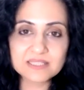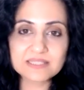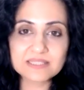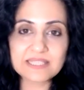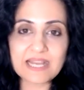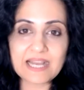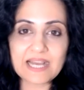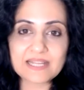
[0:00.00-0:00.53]

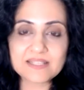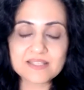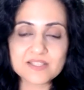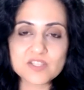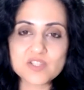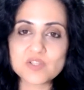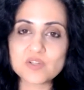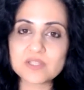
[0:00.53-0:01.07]
that
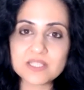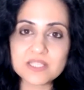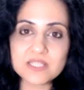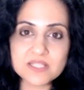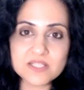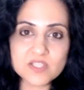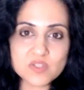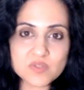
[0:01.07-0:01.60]
it's not
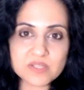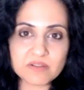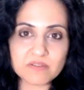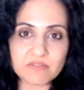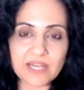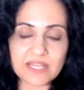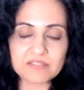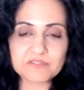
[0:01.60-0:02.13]
easy to
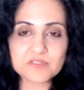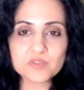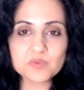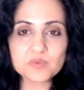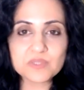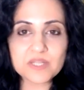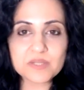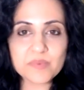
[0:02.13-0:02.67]
survive
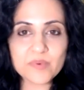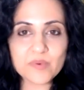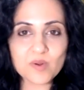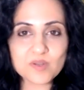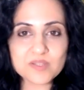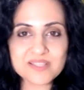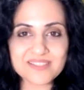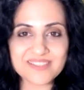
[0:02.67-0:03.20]
through that
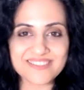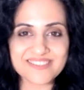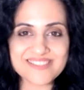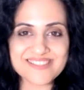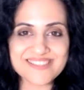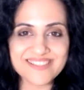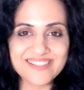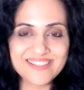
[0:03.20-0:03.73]

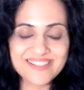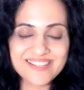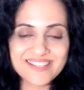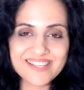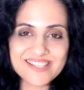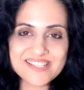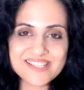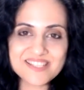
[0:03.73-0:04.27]
process.
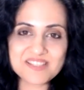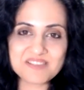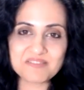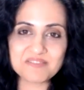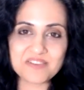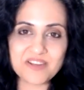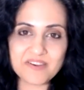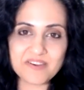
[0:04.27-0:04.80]
It is a
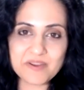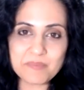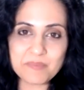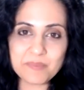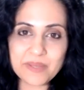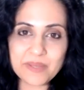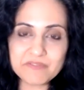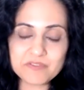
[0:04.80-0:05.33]
very
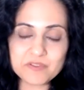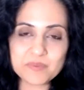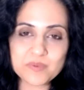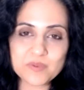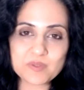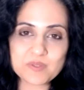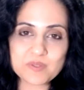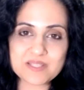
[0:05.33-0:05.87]
painful
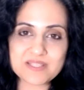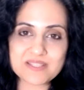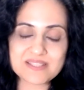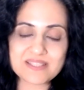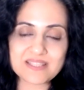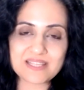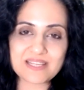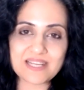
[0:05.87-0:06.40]

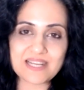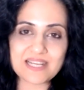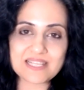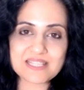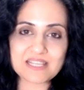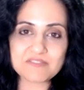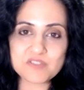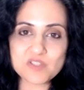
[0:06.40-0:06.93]
process,
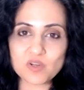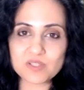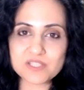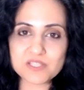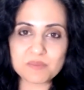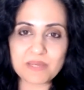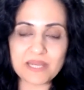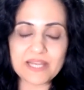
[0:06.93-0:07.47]
as I've talked
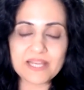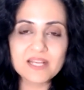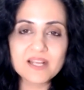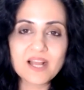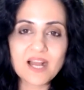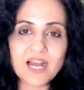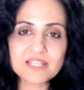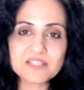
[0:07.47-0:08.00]
in my
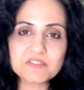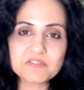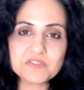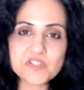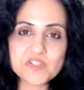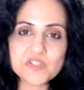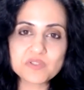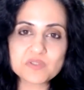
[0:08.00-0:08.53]
other
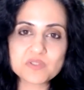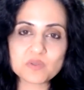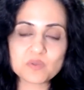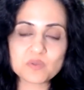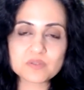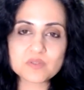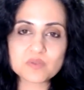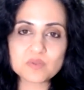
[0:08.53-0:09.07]
videos
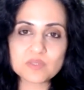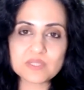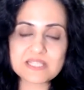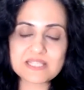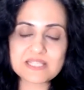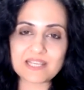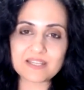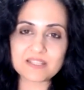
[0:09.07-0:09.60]
also.
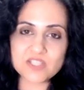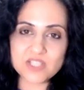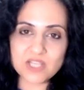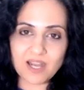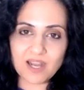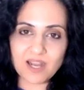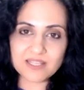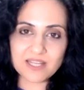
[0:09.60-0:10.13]
It's like a
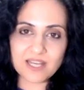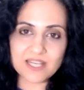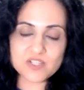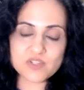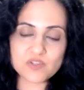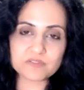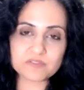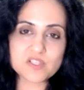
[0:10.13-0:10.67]
dark night
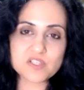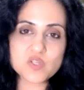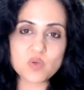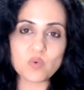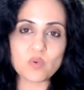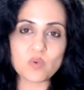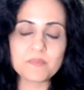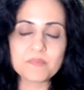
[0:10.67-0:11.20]
of the
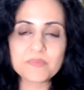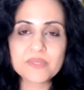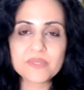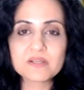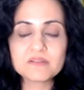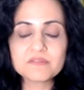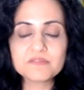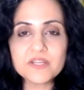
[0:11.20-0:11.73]
soul,
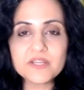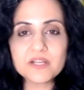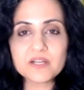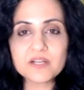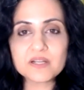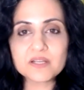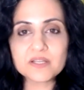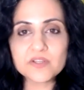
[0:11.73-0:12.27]

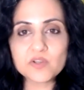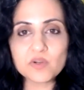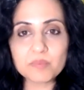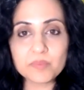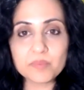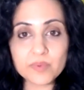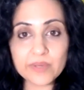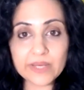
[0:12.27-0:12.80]
where your
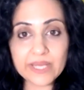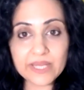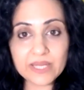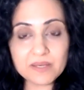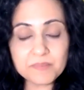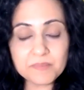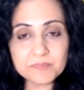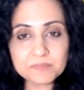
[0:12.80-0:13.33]
brain
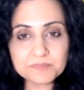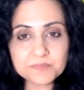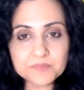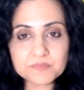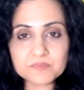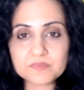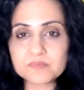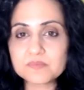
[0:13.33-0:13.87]

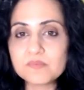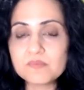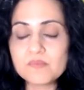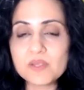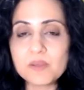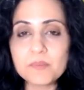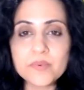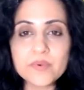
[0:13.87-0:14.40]

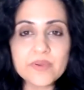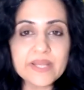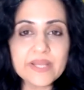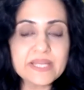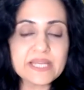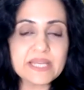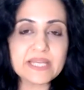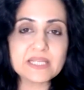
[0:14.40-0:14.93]

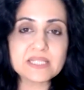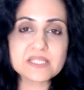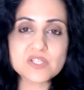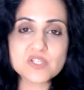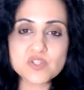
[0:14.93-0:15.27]
brain is